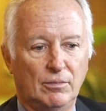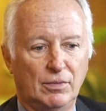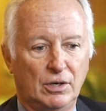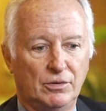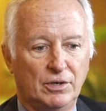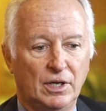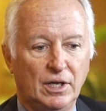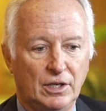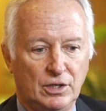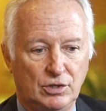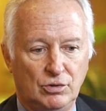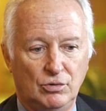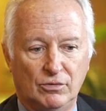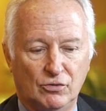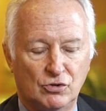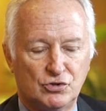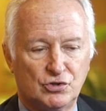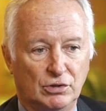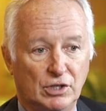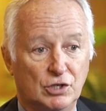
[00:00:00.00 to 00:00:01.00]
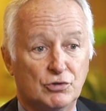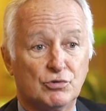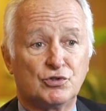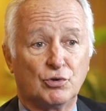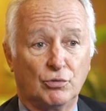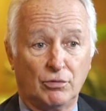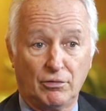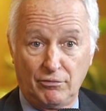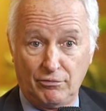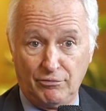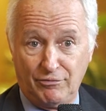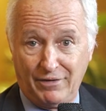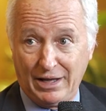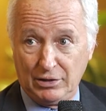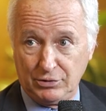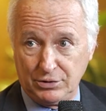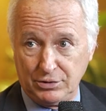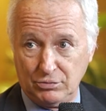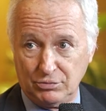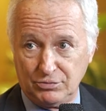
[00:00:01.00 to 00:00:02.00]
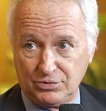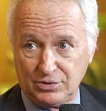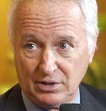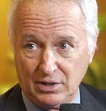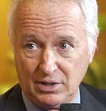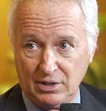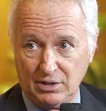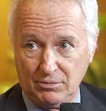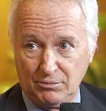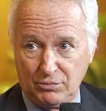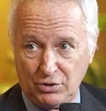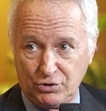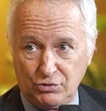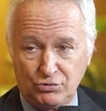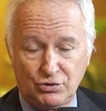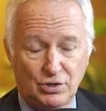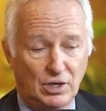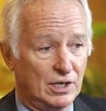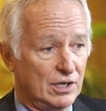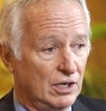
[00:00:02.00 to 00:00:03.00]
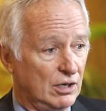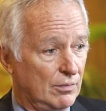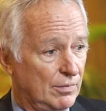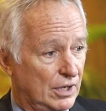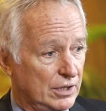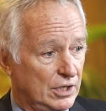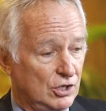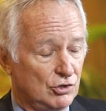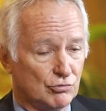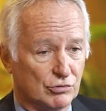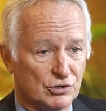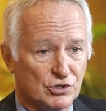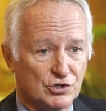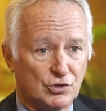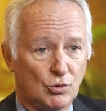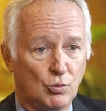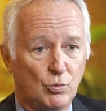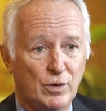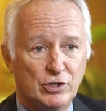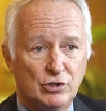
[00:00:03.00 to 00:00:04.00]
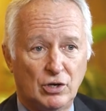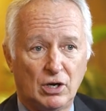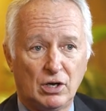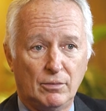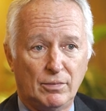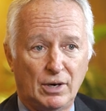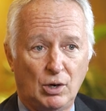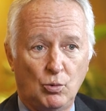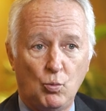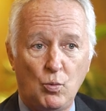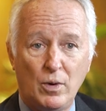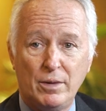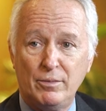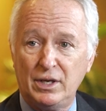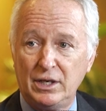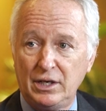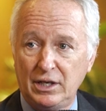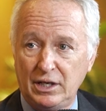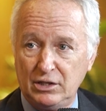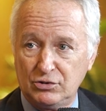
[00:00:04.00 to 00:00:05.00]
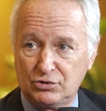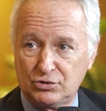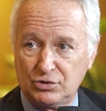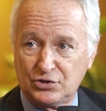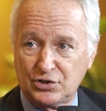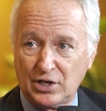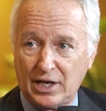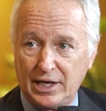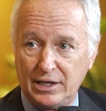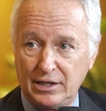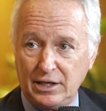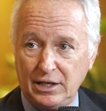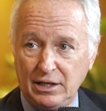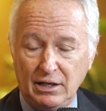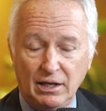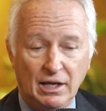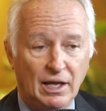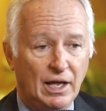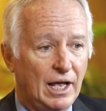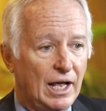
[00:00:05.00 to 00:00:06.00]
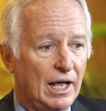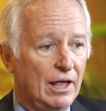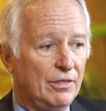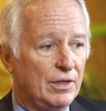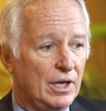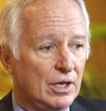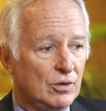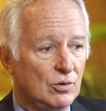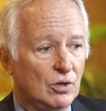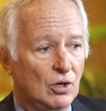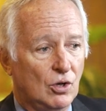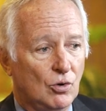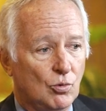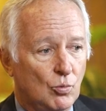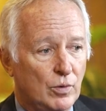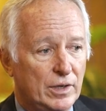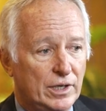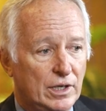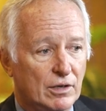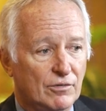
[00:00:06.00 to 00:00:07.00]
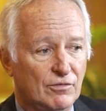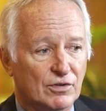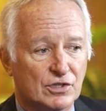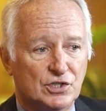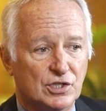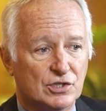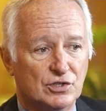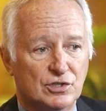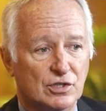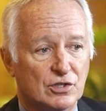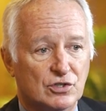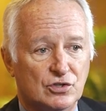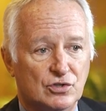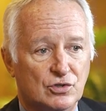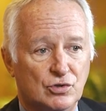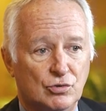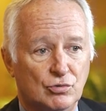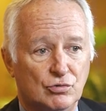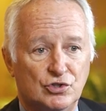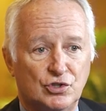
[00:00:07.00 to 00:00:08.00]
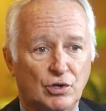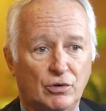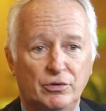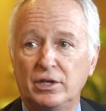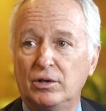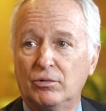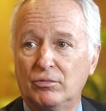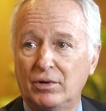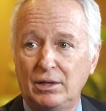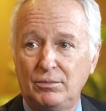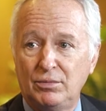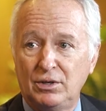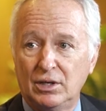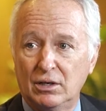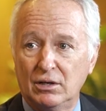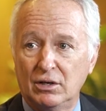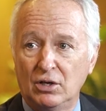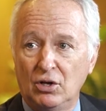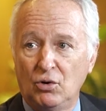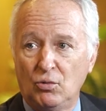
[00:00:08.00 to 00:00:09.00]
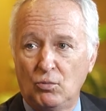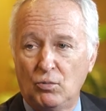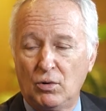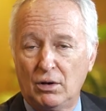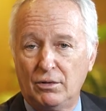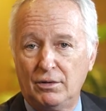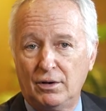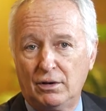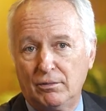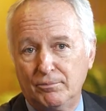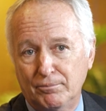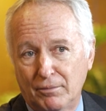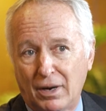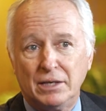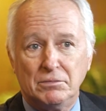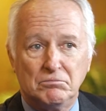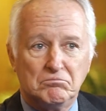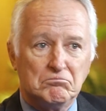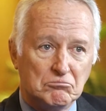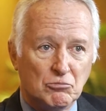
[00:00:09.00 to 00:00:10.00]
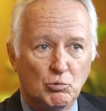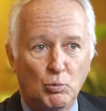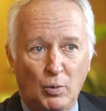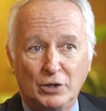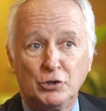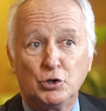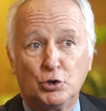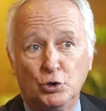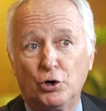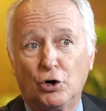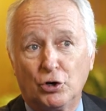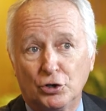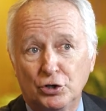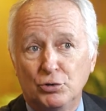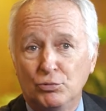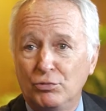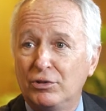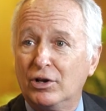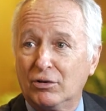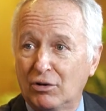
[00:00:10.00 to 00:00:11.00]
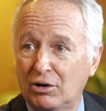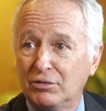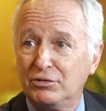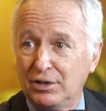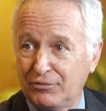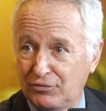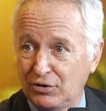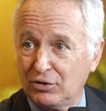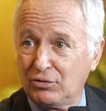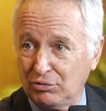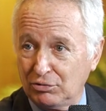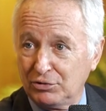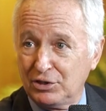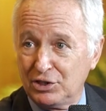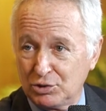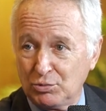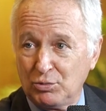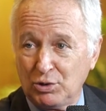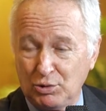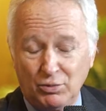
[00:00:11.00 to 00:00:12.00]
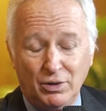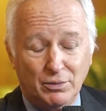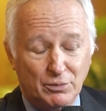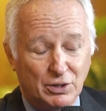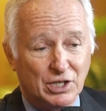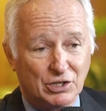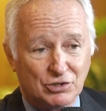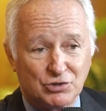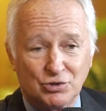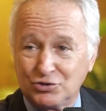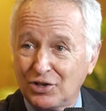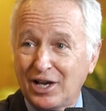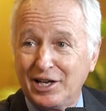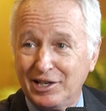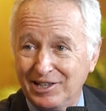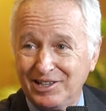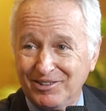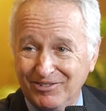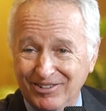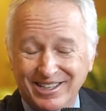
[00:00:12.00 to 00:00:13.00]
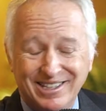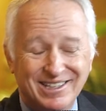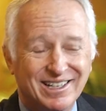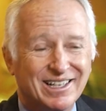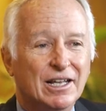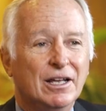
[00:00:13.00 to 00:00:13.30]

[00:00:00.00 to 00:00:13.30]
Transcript: about universal interests or values, but you're talking about interests. So we talk about women in society, and then we give assistance to Saudi Arabia, where there might, one could argue, there are difficulties with women in society, right?